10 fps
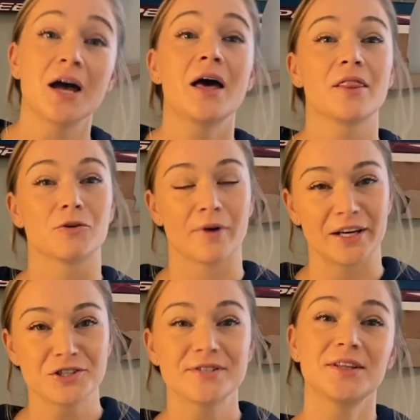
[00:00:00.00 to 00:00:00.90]
the
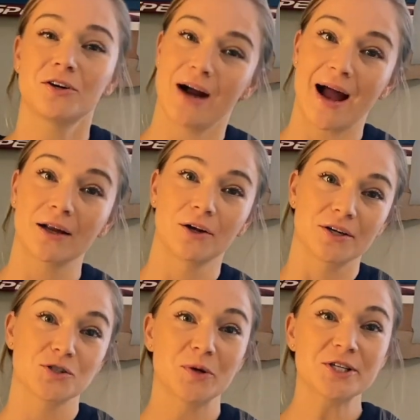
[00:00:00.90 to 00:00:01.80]
Rangers and the Kraken are going
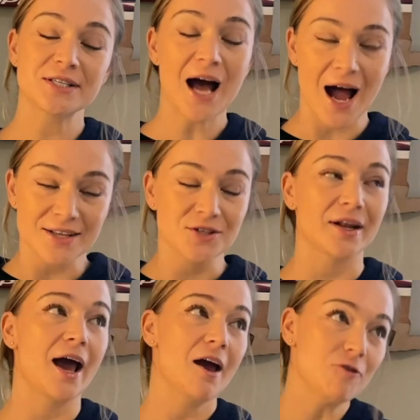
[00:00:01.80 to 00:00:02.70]
to switch sides so
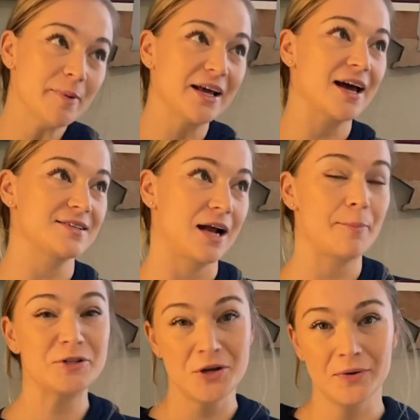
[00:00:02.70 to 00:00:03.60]
that everybody has an
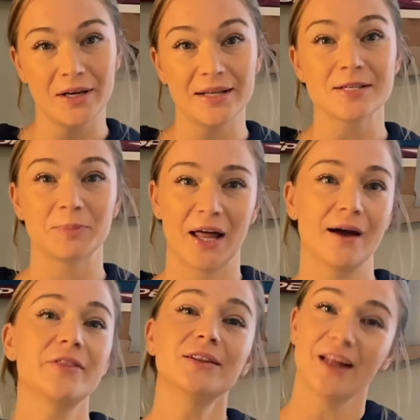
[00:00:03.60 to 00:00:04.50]
opportunity to play
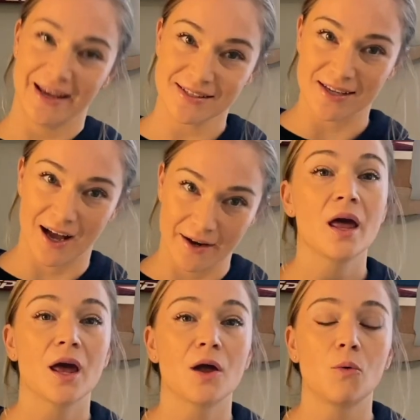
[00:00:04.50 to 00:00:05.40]
on the light side.
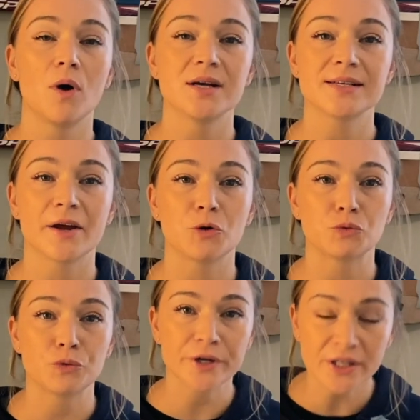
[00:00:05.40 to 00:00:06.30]
It was a
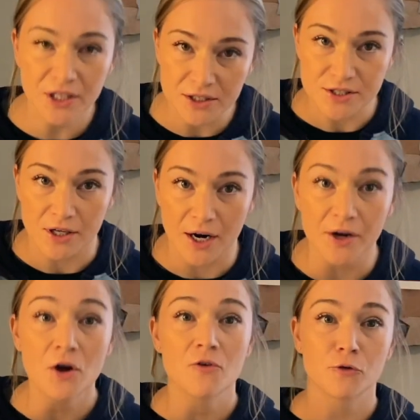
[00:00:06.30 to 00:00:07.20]
really good
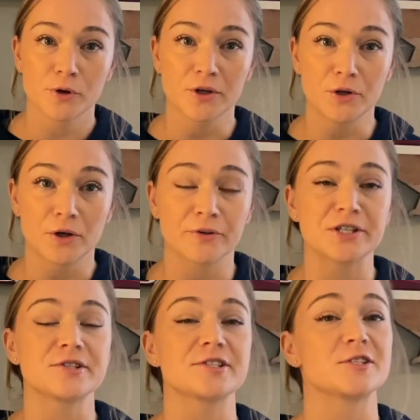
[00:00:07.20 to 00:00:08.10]
start for the New York
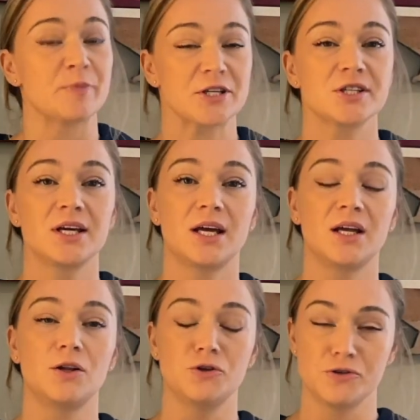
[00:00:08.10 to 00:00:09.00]
Rangers, especially
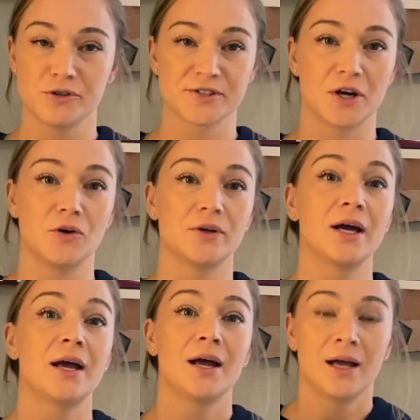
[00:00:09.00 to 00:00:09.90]
in the neutral zone.
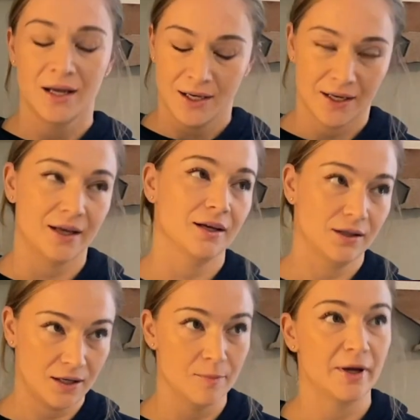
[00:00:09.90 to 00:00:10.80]

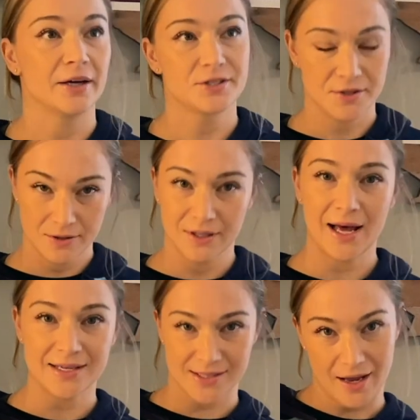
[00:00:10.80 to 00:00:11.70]
Again, compared to the
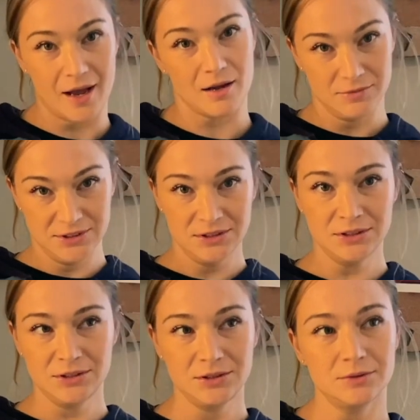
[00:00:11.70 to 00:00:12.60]
last game,
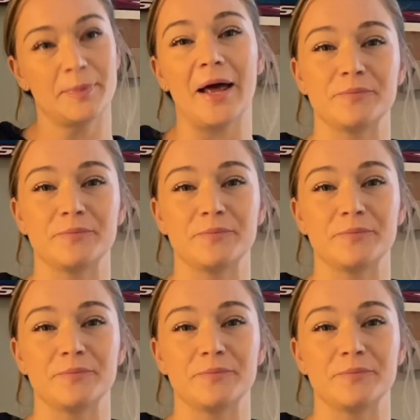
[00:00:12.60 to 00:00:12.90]
but